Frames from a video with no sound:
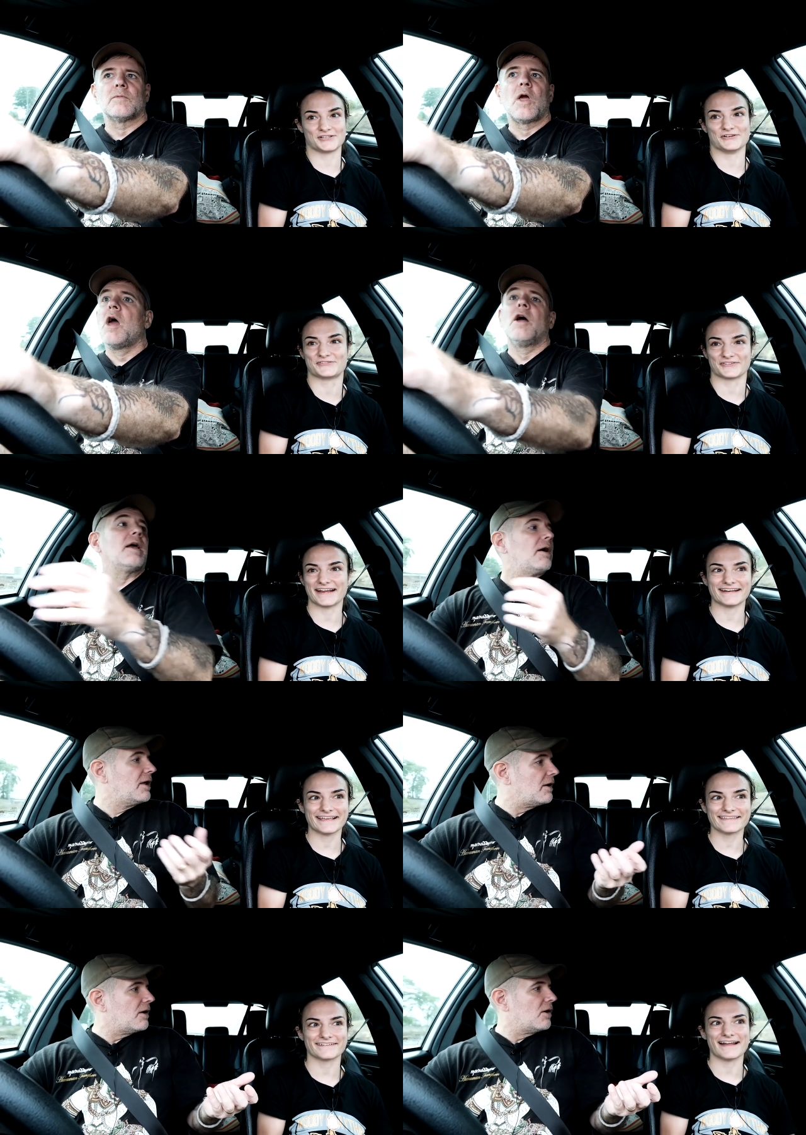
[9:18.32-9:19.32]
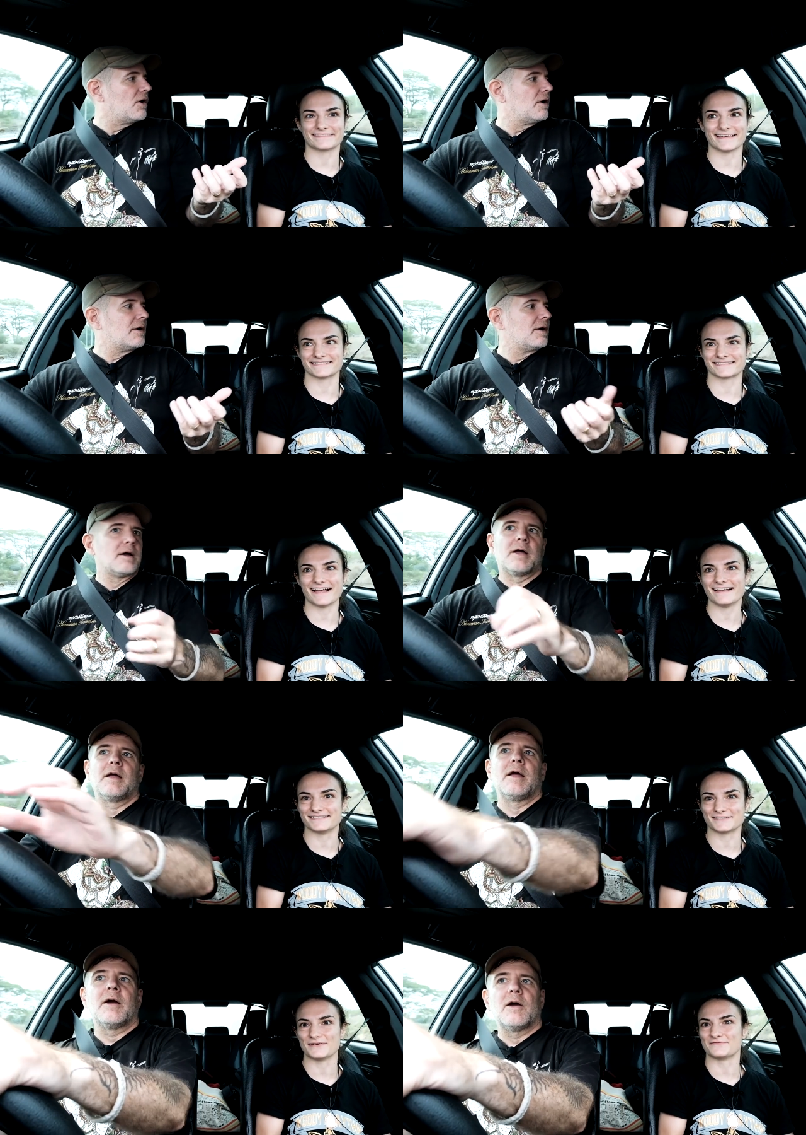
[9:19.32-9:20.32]
Speaker 1: so great yeah. either at that
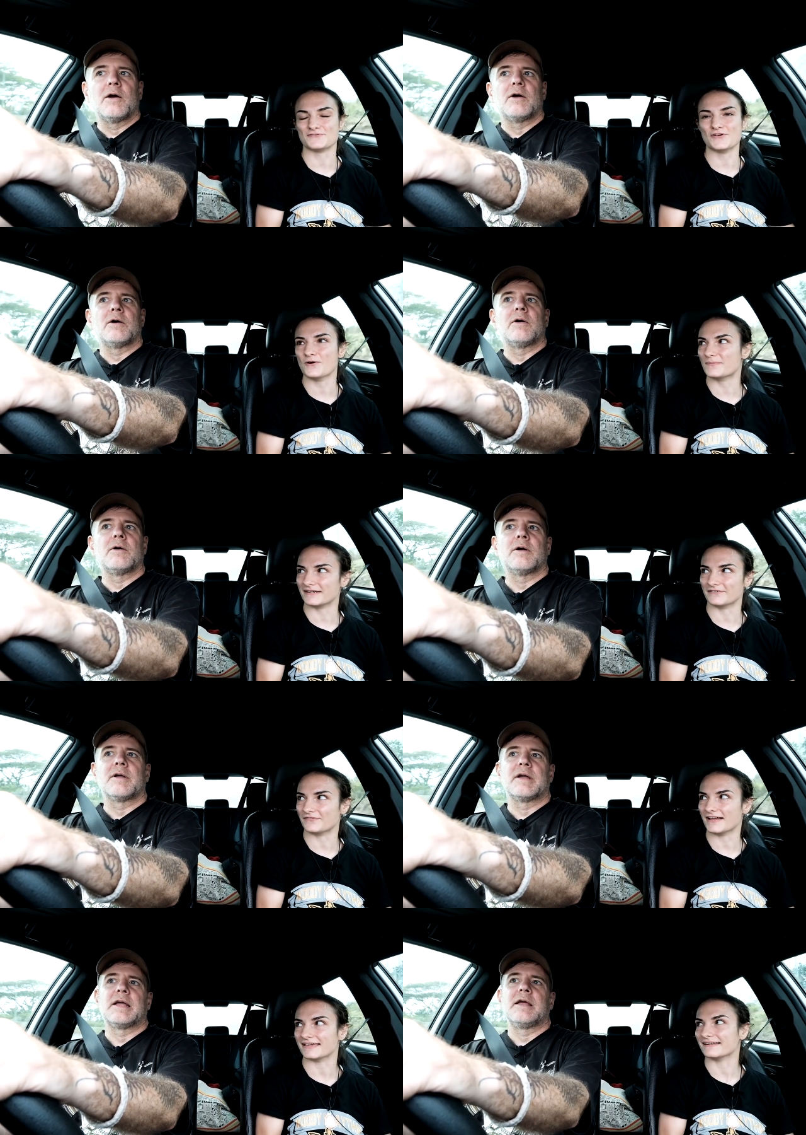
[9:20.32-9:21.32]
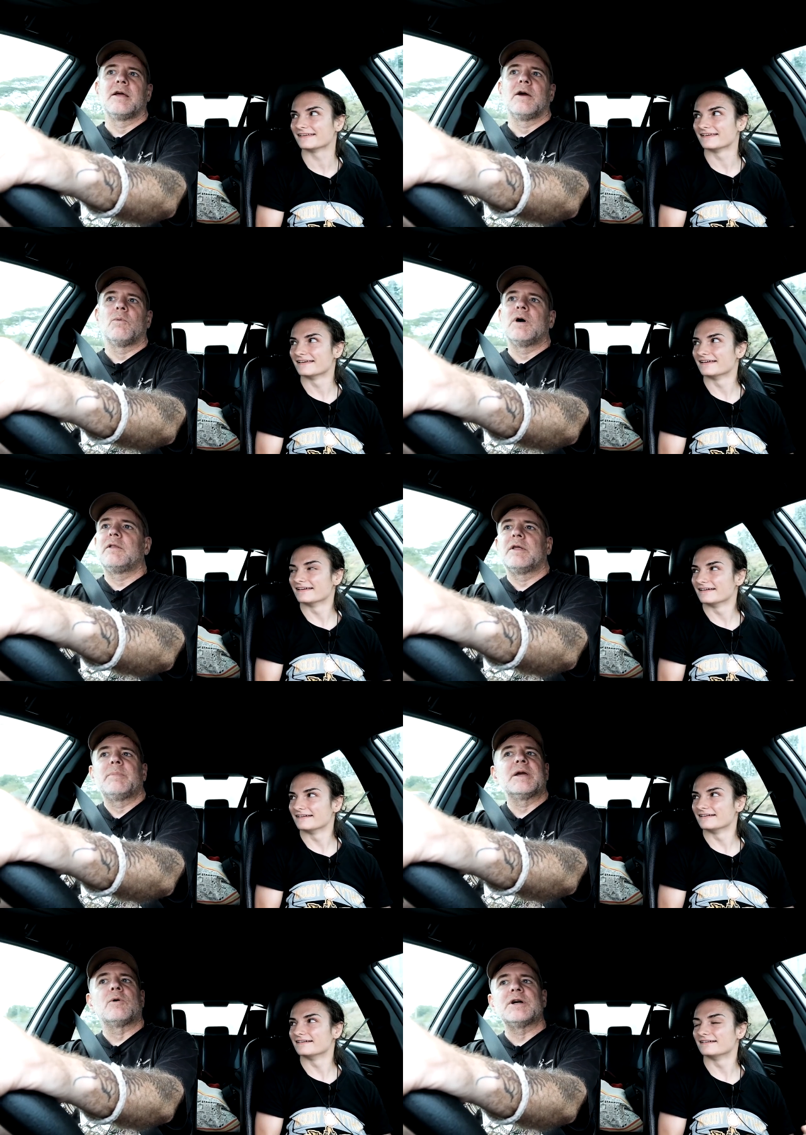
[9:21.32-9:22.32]
size. You have nobody to fight.
Speaker 2: Well, the
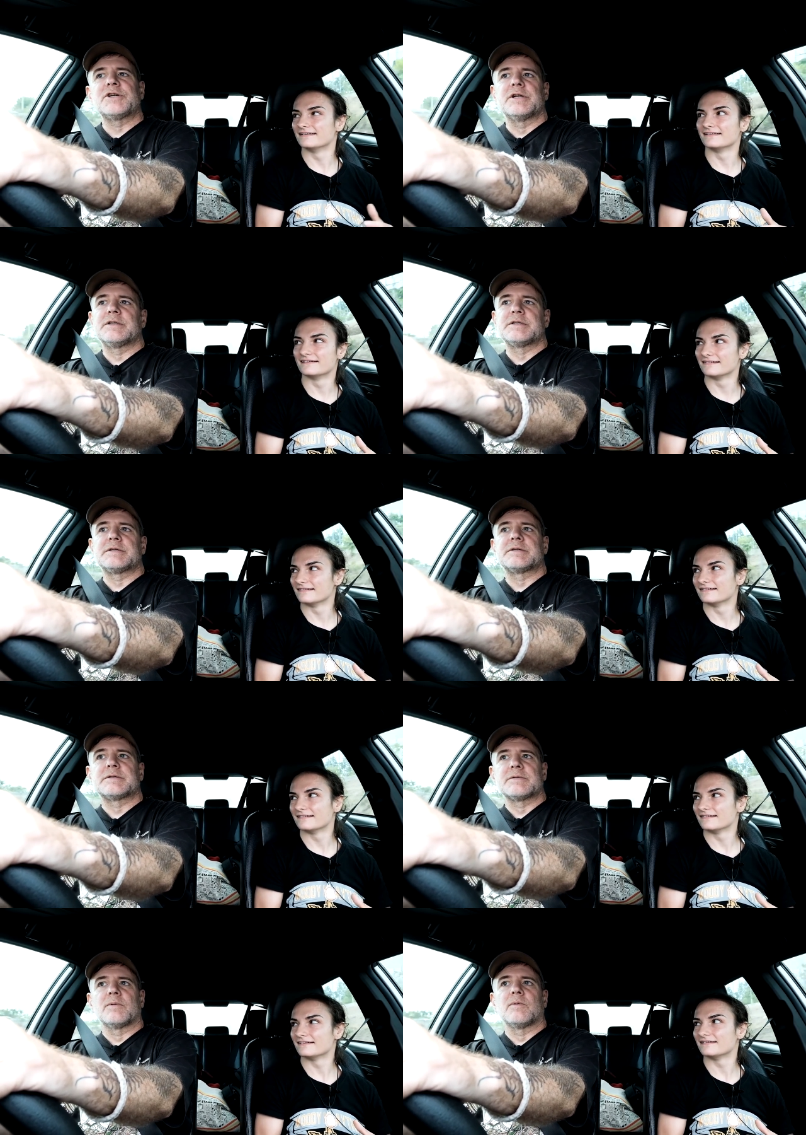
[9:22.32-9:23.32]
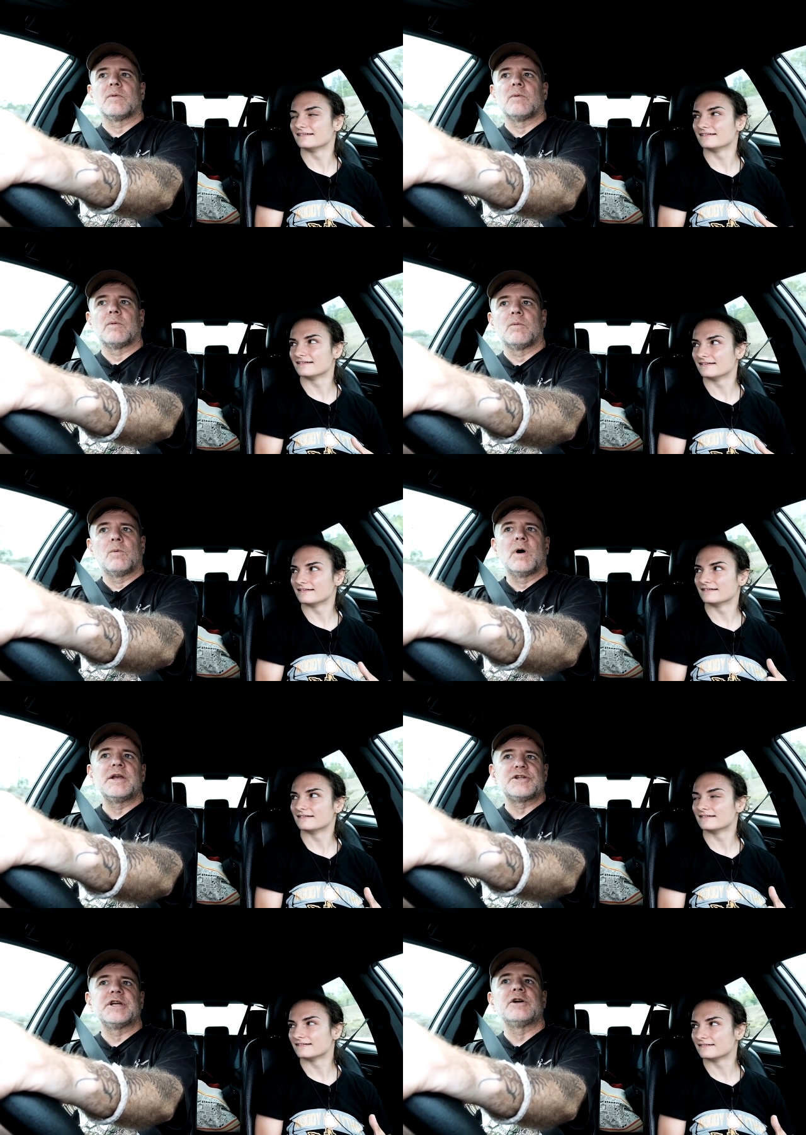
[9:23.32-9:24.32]
big question is what
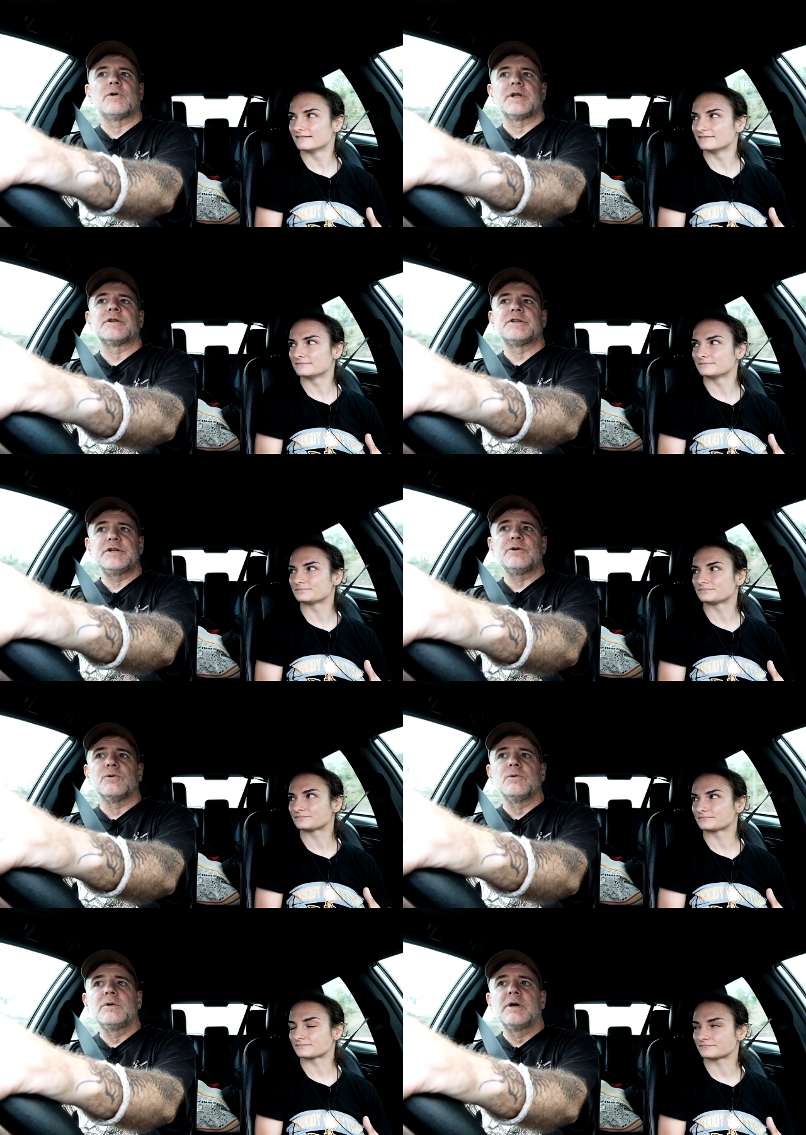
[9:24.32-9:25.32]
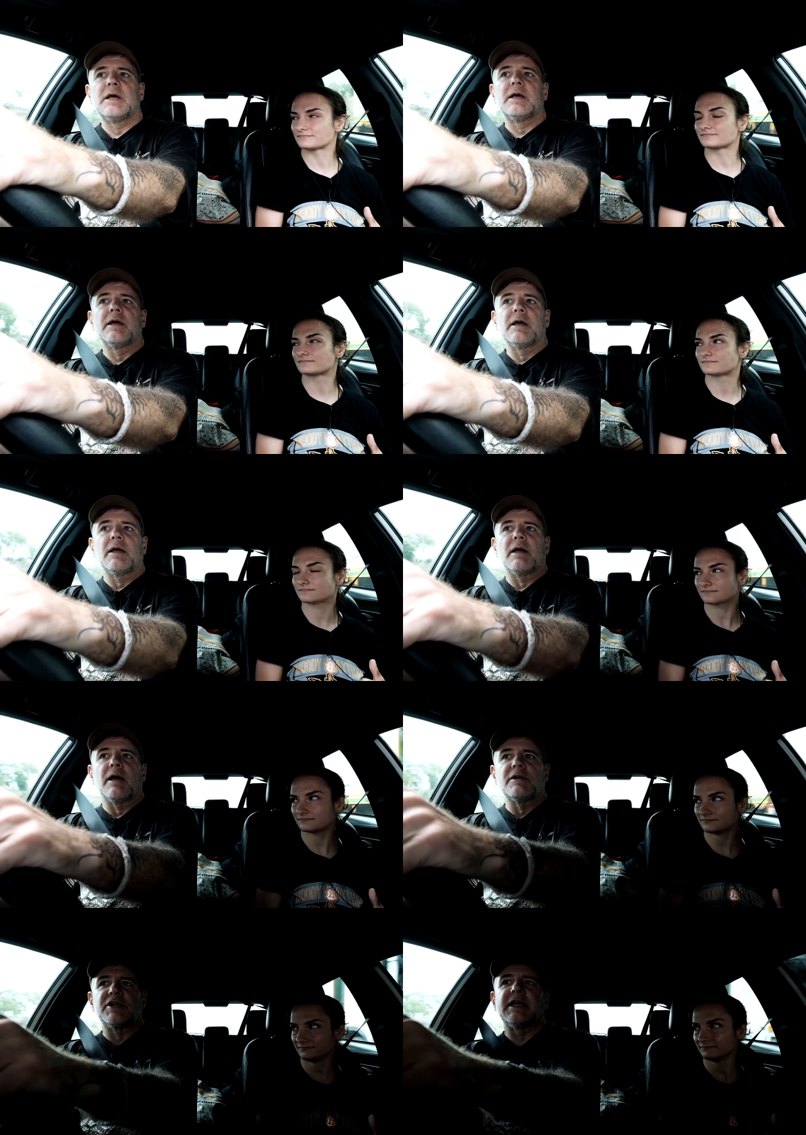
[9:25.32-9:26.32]
is she going to do?
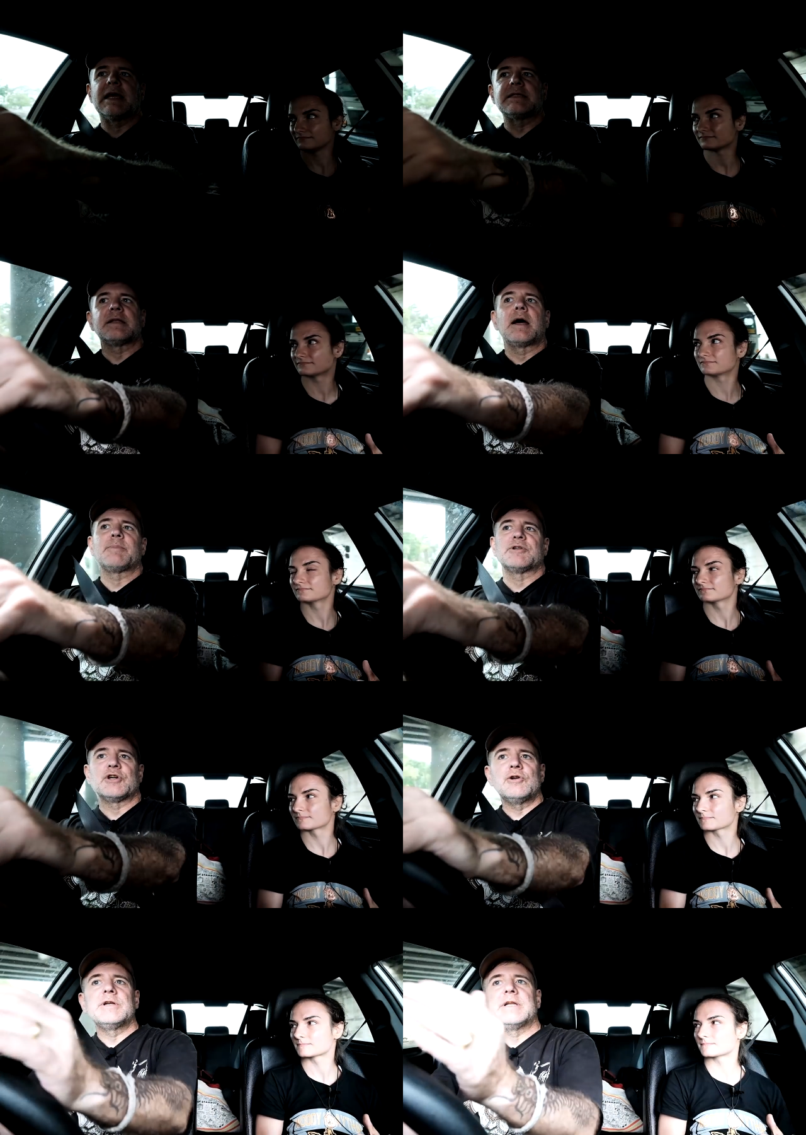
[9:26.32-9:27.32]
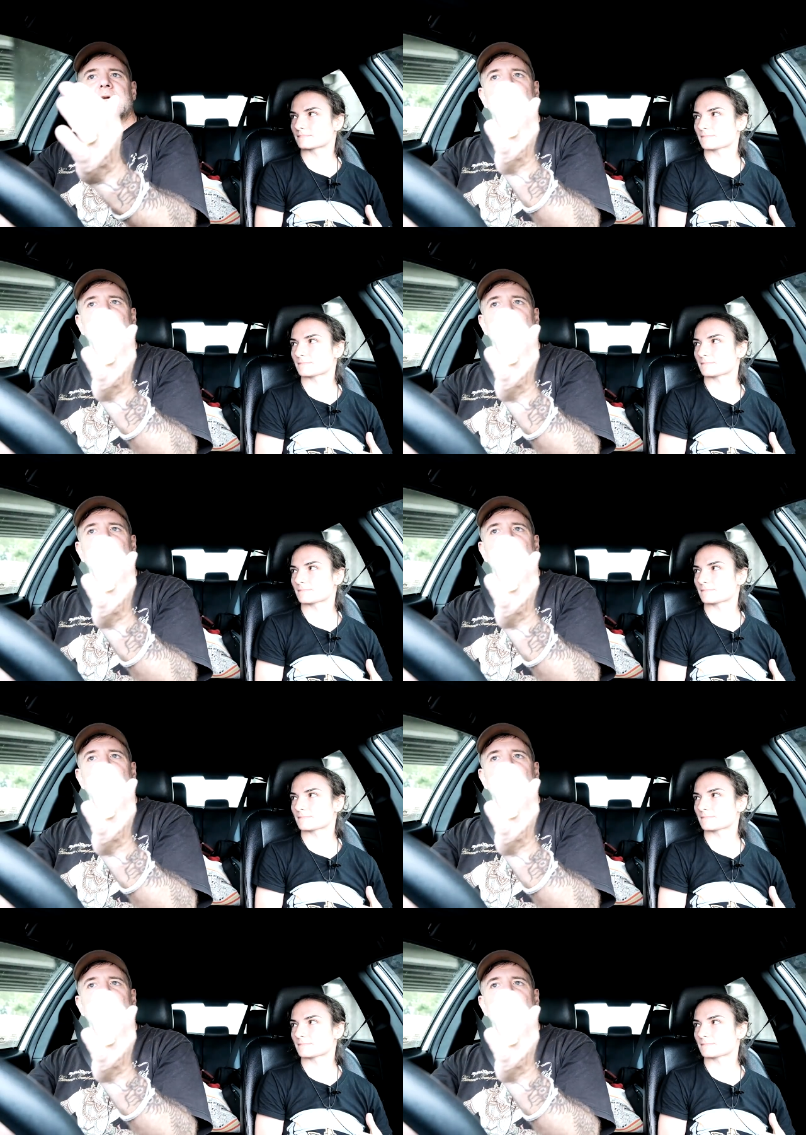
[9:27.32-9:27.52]
She gets an opportunity